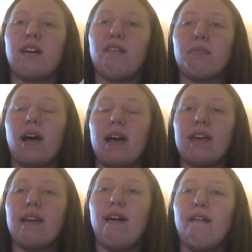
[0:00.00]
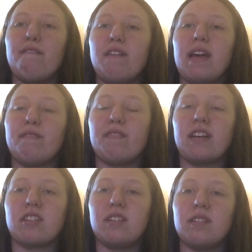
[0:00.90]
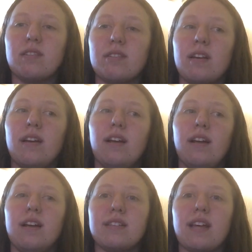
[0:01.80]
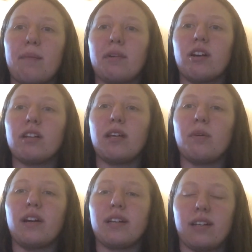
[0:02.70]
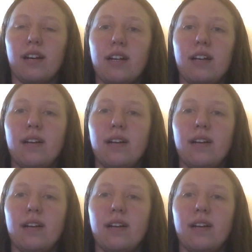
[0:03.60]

of my fan fictions that I'm currently working on.